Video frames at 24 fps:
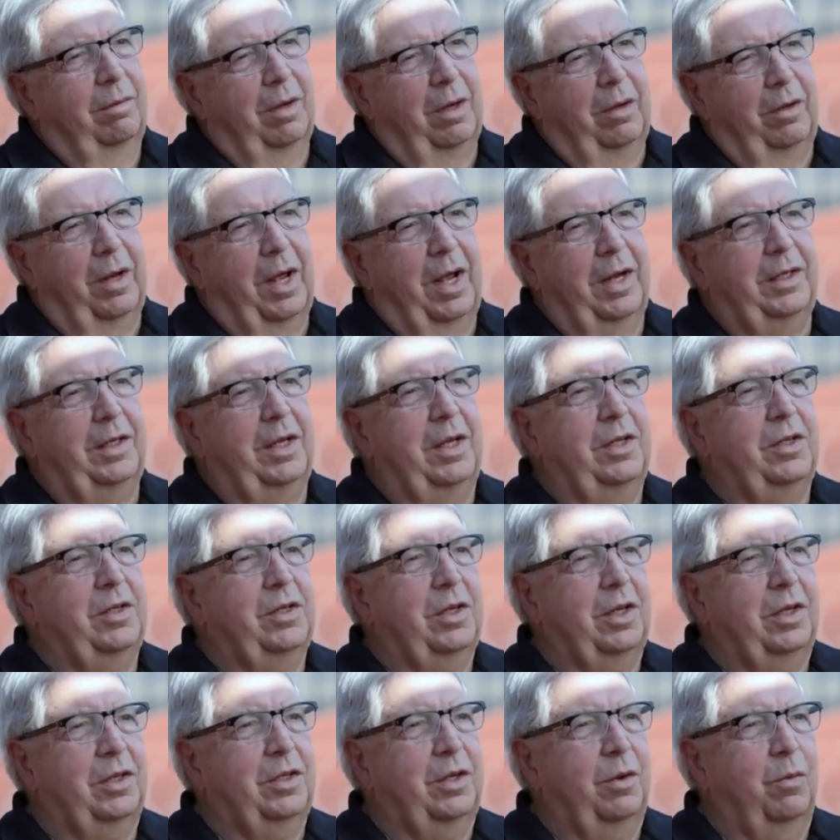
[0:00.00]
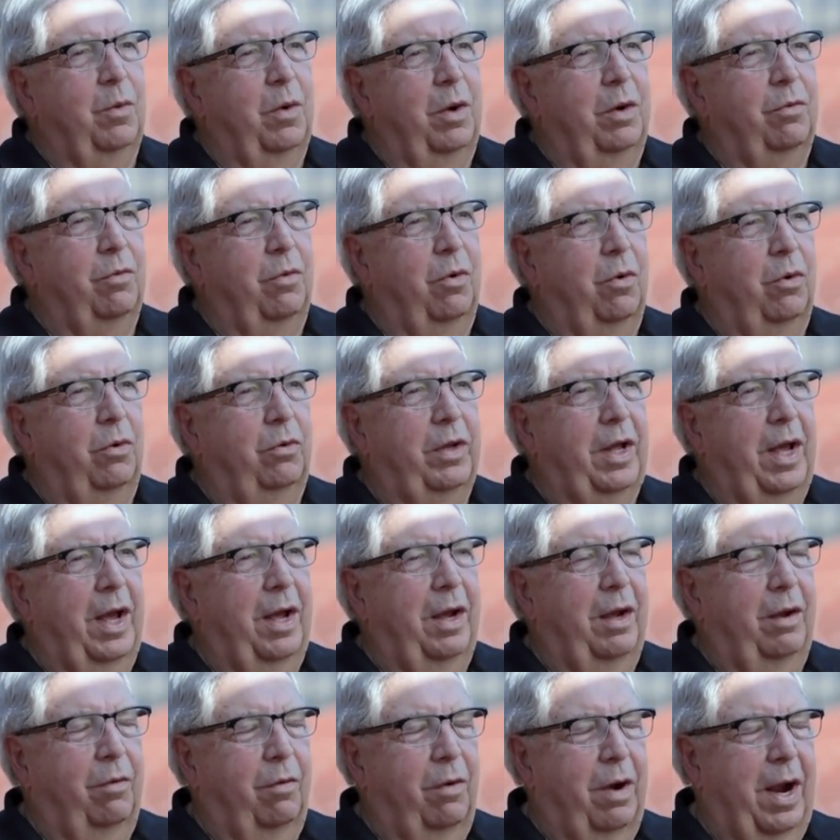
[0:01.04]
Well, 1961 rolled
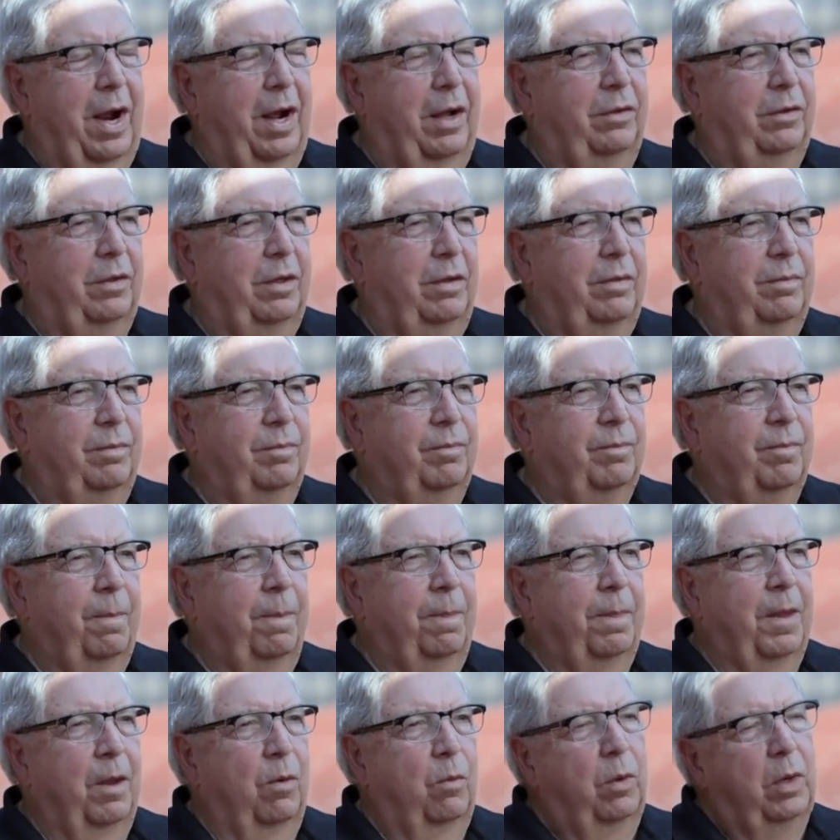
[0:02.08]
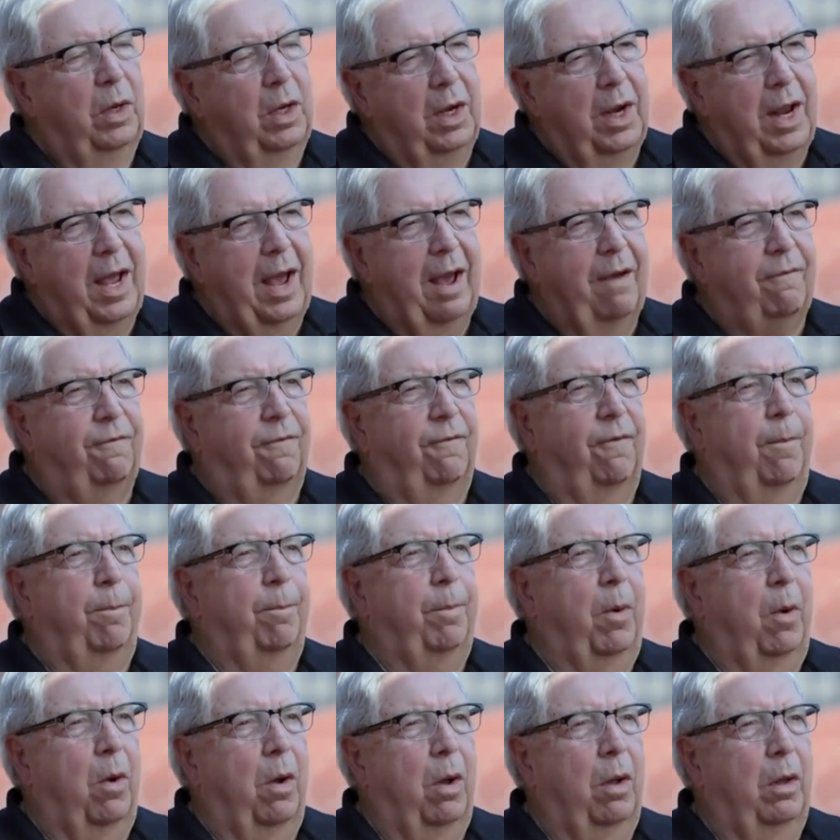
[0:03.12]
out, around and we didn't have
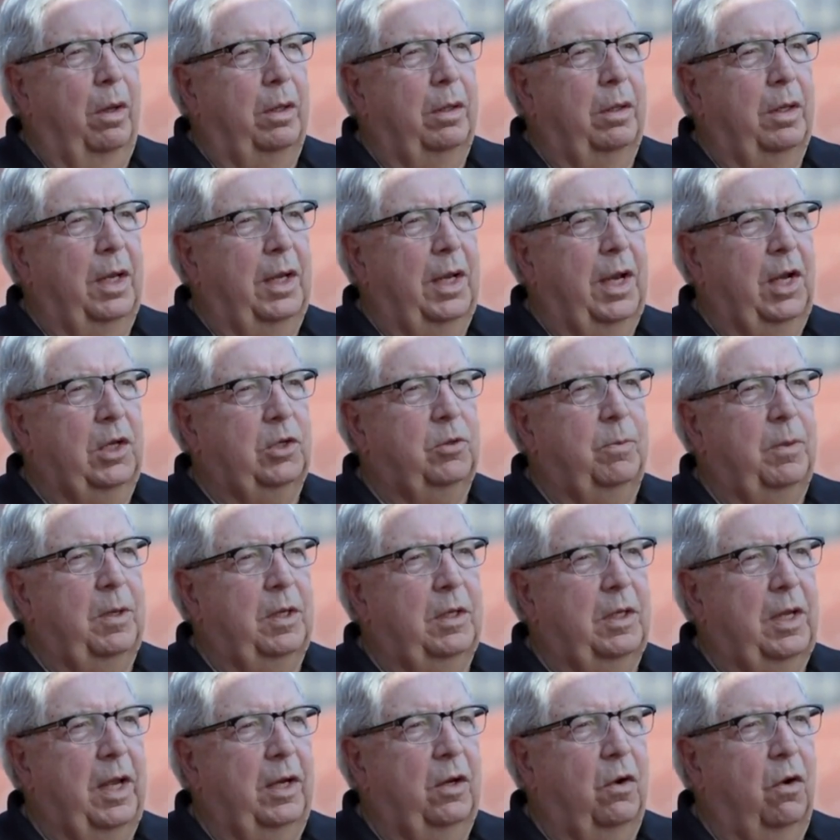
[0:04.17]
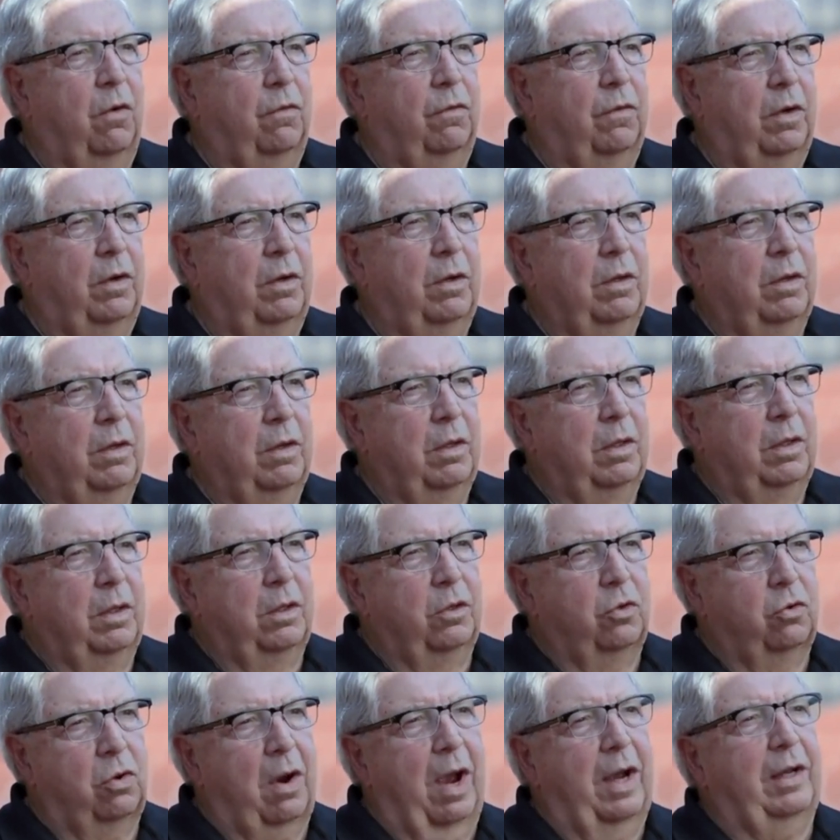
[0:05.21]
football, and they asked me to take over
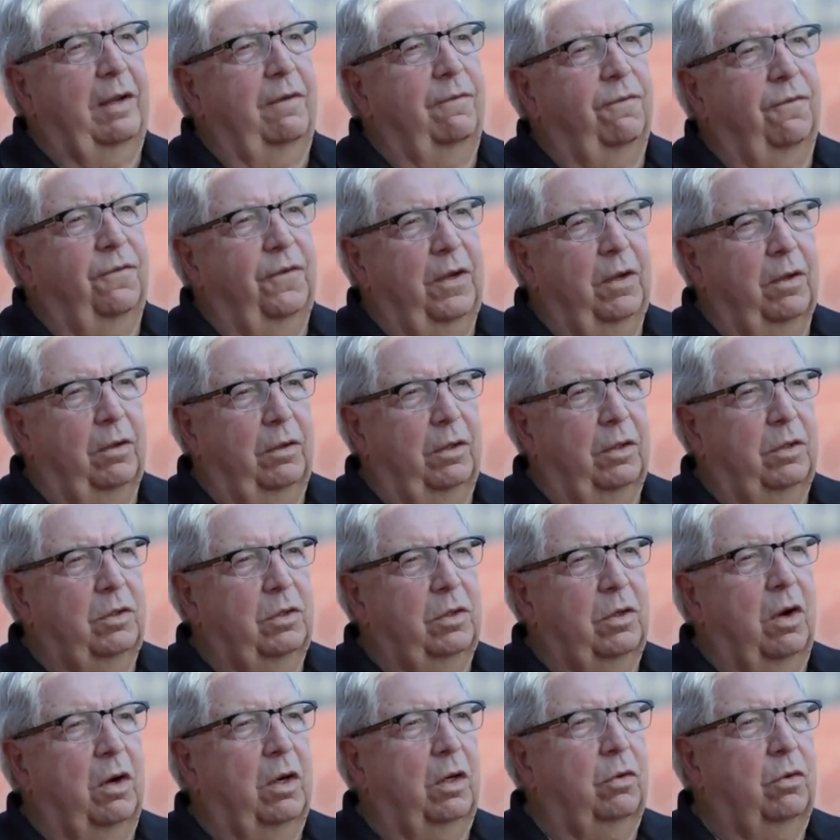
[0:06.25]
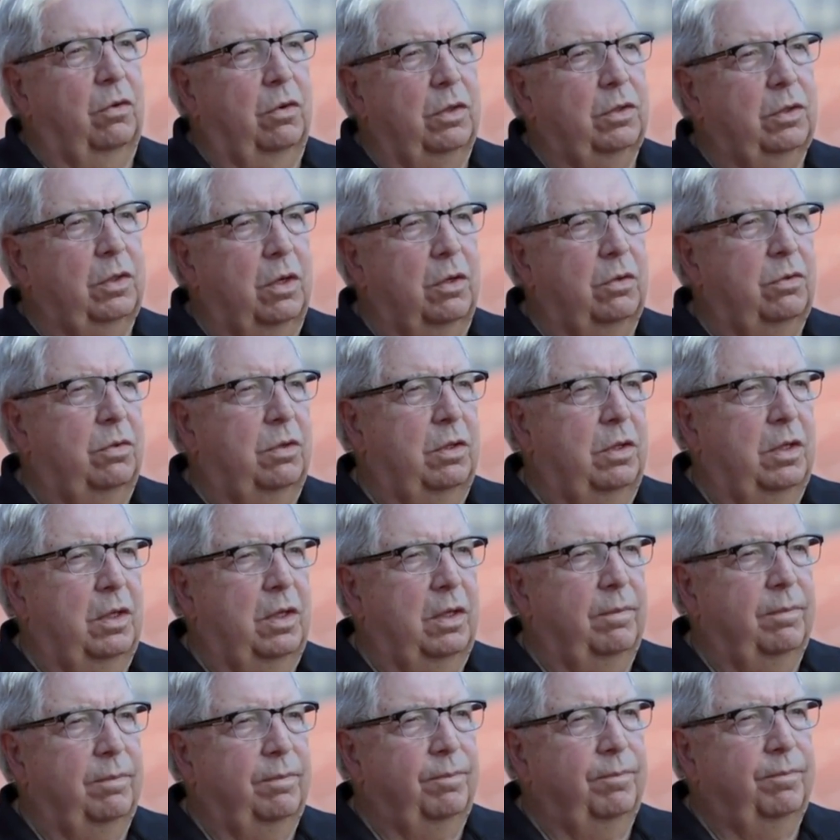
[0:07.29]
track and field and start a cross country
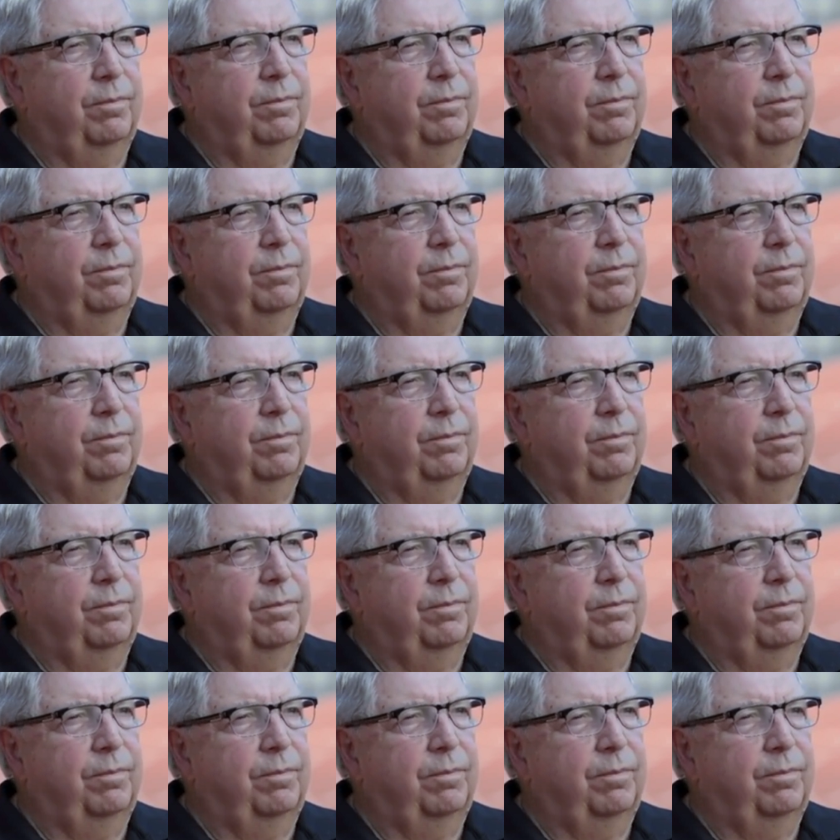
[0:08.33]
team.